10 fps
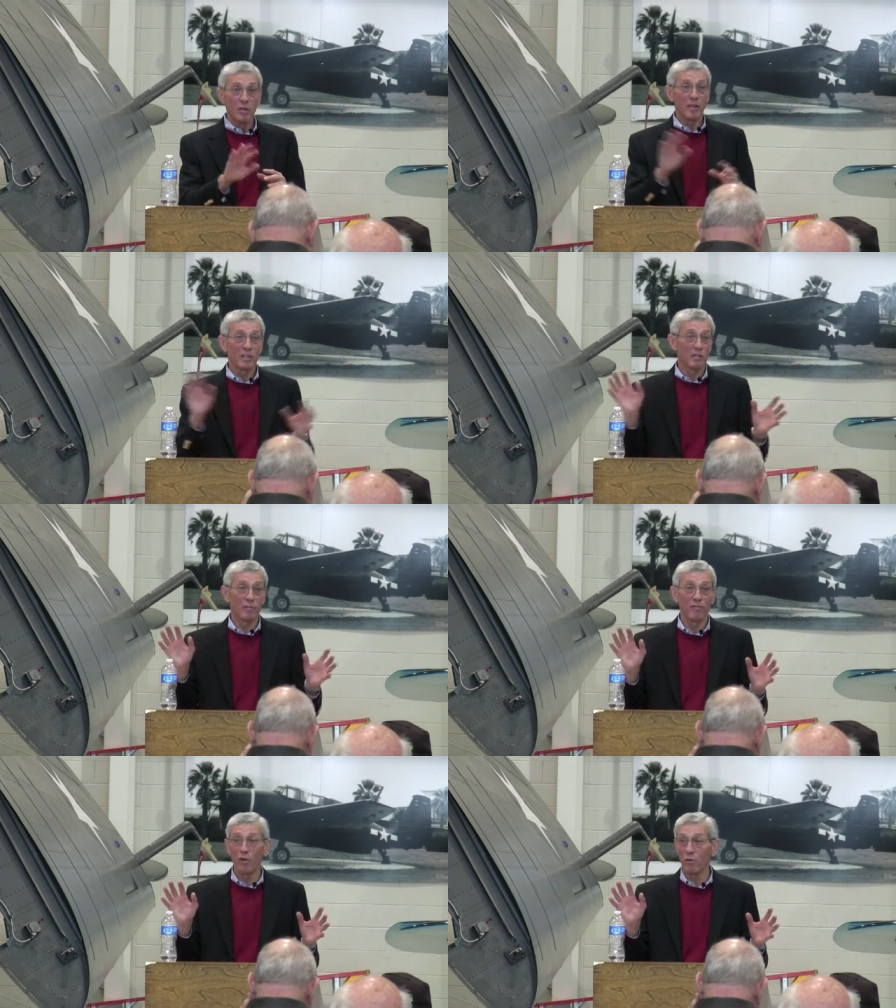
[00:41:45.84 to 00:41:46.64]
anybody's
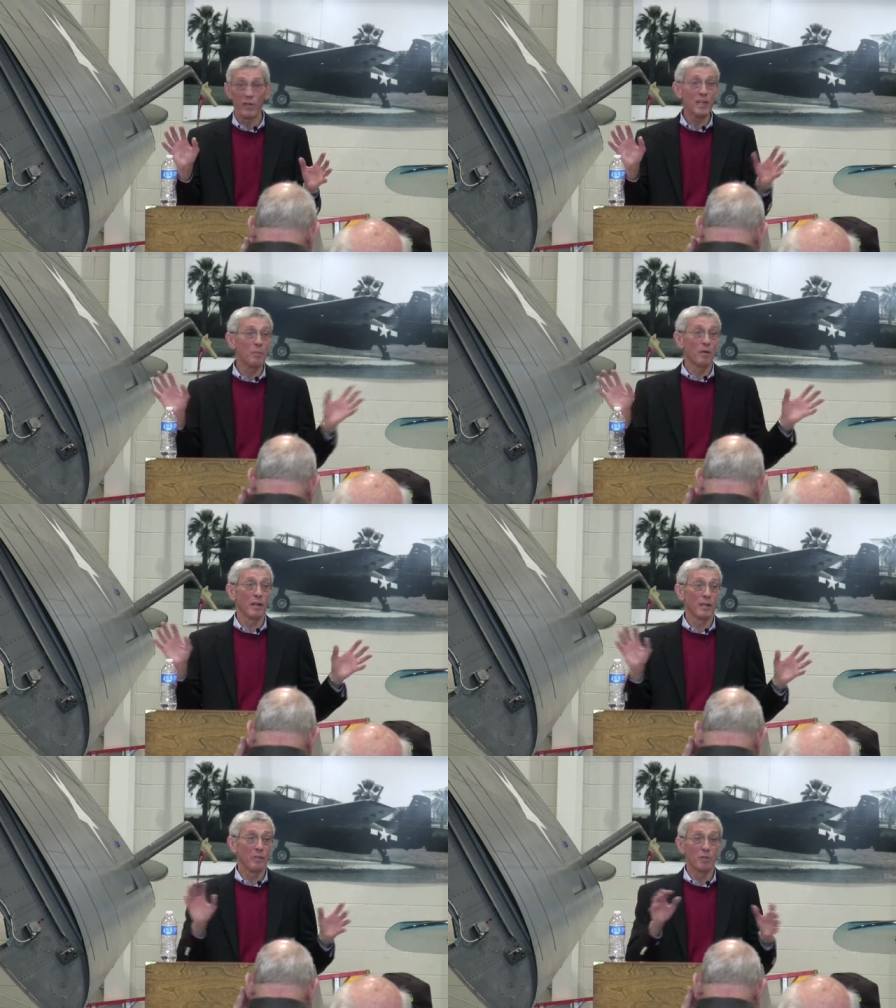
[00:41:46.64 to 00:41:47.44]
ever flown any
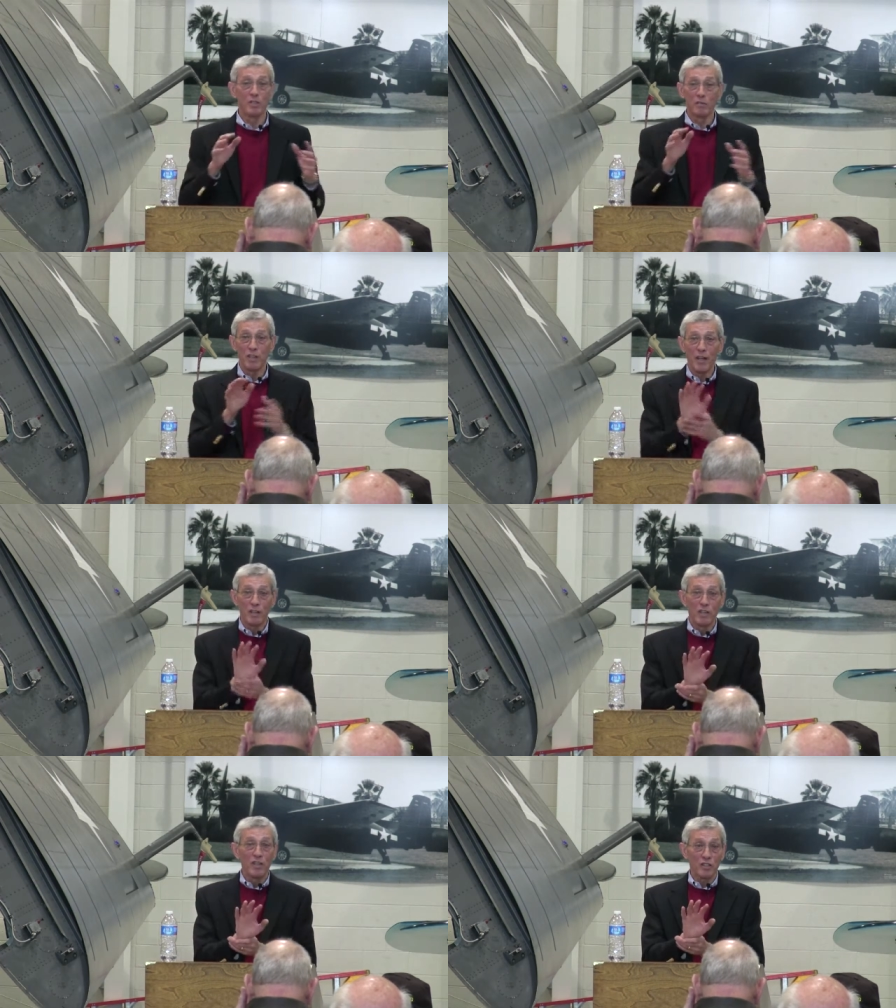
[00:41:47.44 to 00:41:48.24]
point, when you're
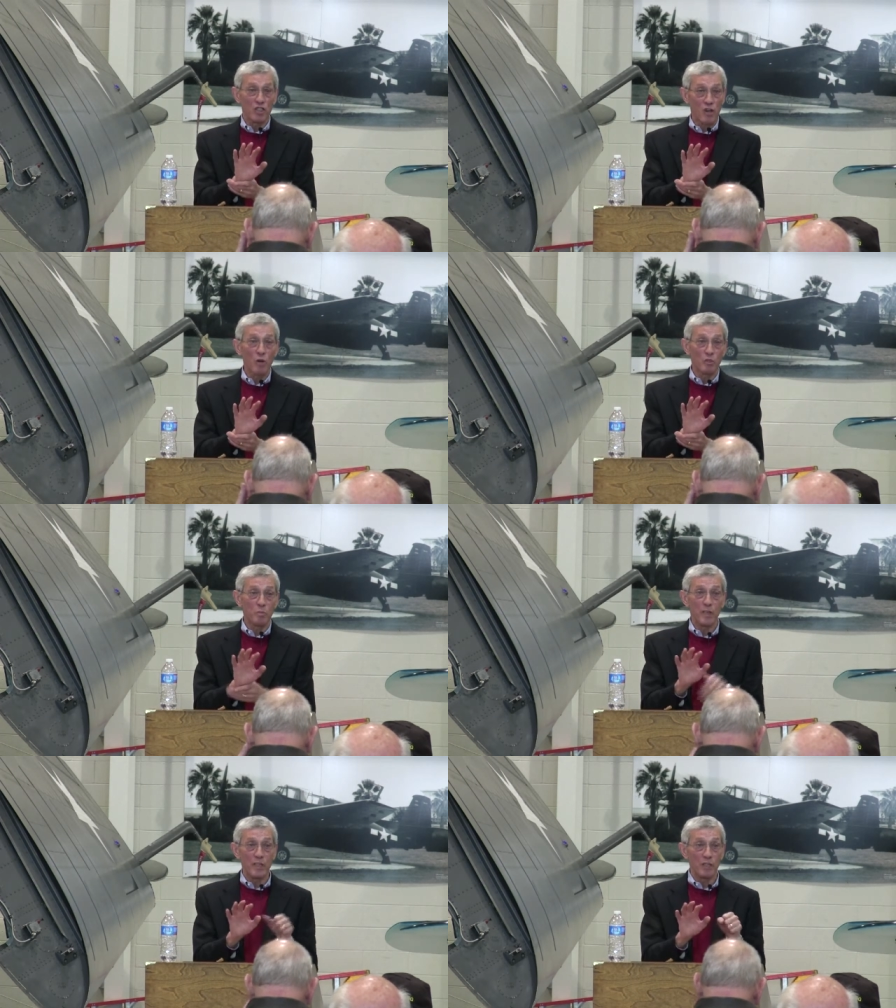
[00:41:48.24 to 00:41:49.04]
down near stall
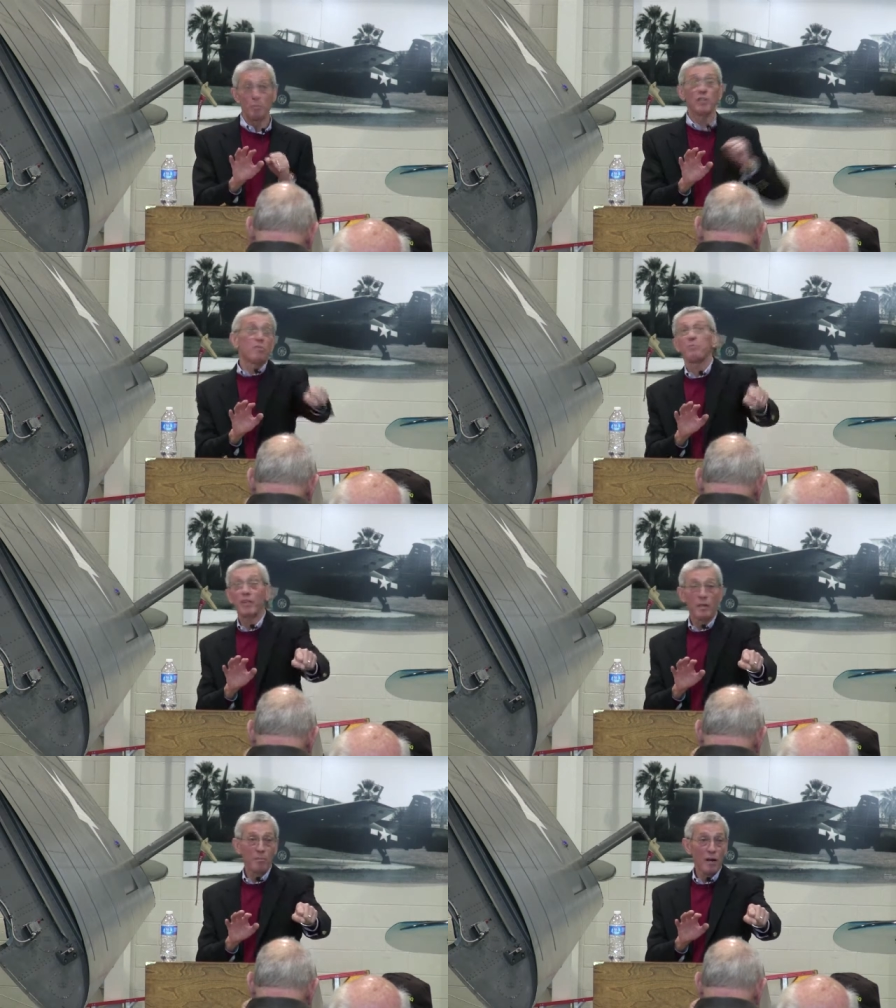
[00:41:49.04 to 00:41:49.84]
speed, you put the
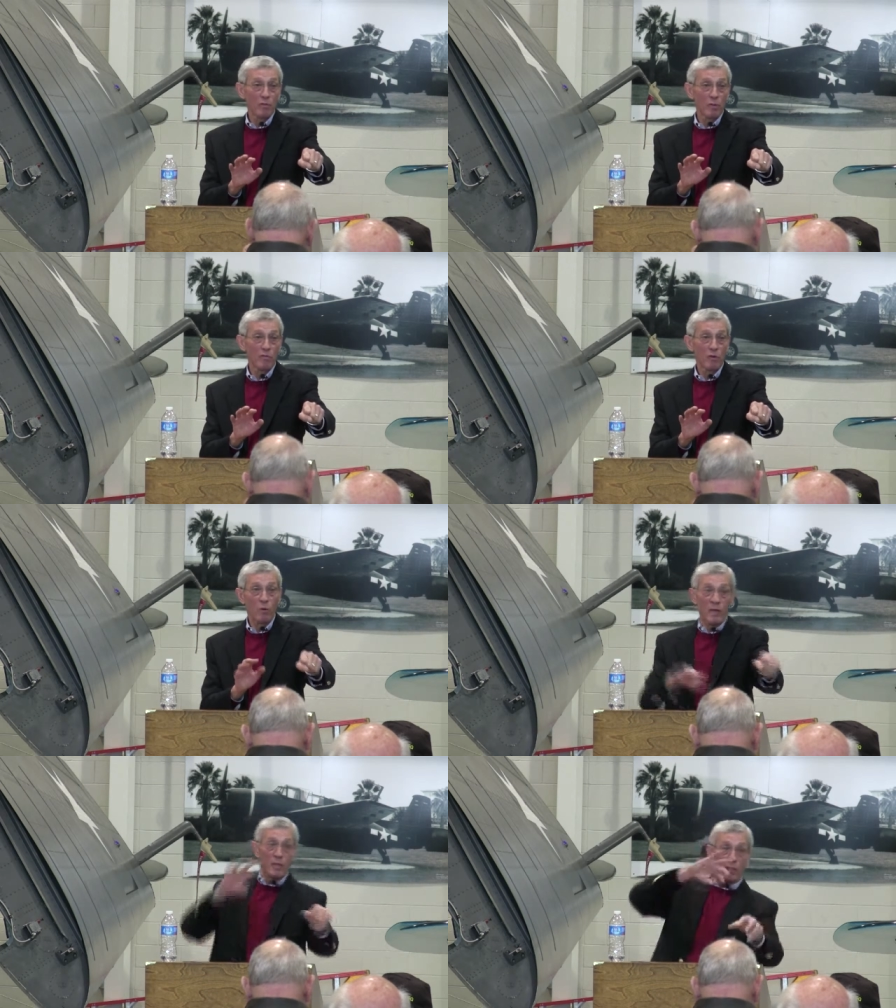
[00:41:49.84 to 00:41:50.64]
point power on
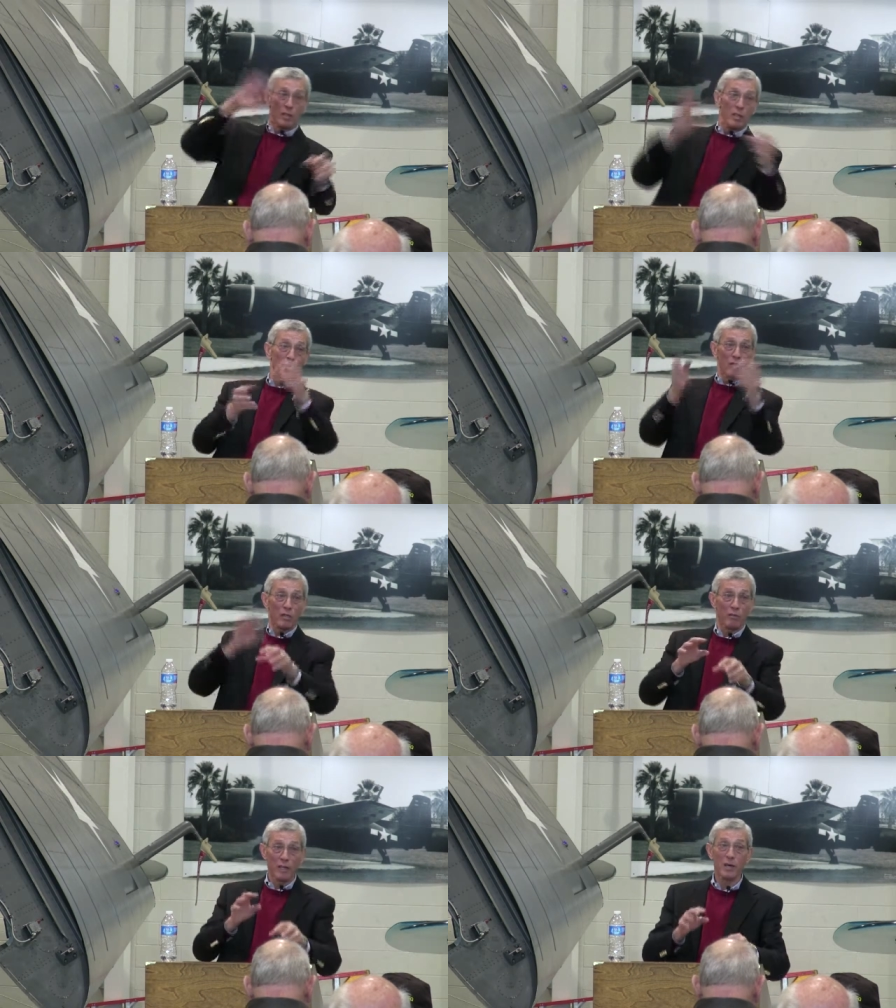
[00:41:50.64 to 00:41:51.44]
real quickly, it'll, it'll
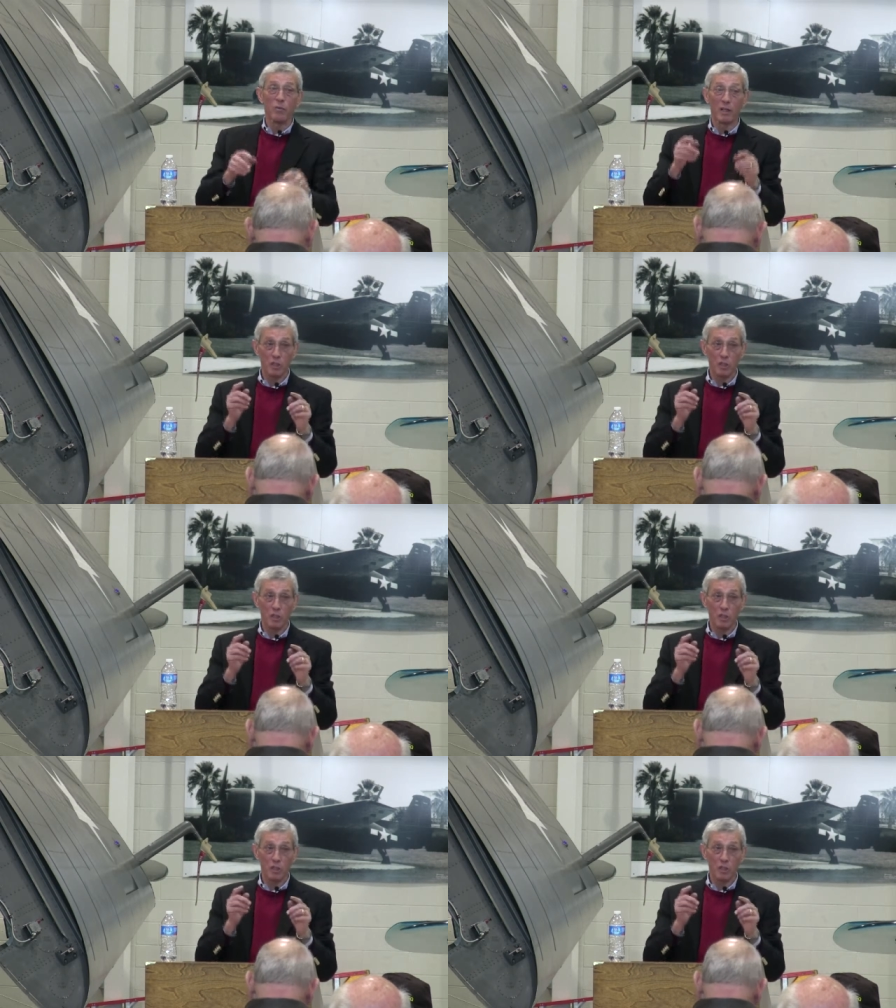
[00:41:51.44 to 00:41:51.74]
jerk around.